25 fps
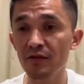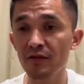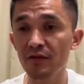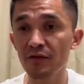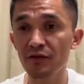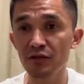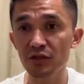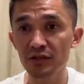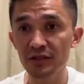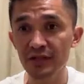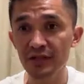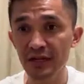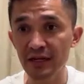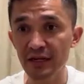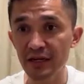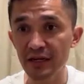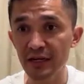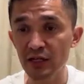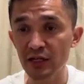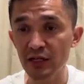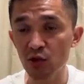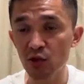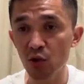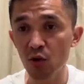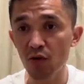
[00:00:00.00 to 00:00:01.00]
There was a 10
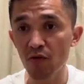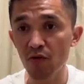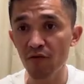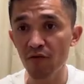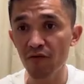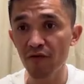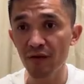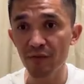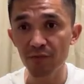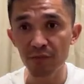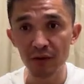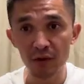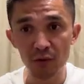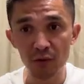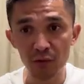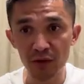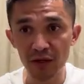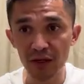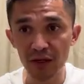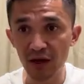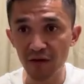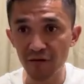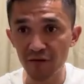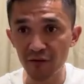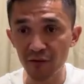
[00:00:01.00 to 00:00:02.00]
days off in
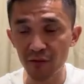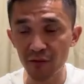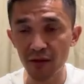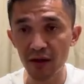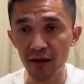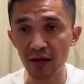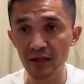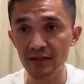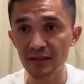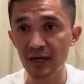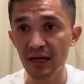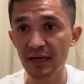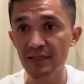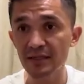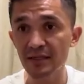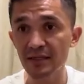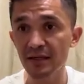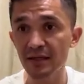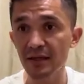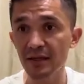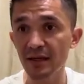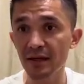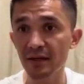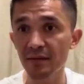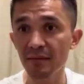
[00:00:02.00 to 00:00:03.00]
between after my last ISL
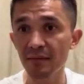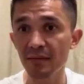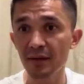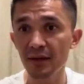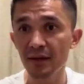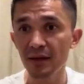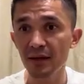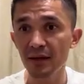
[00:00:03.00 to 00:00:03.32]
game.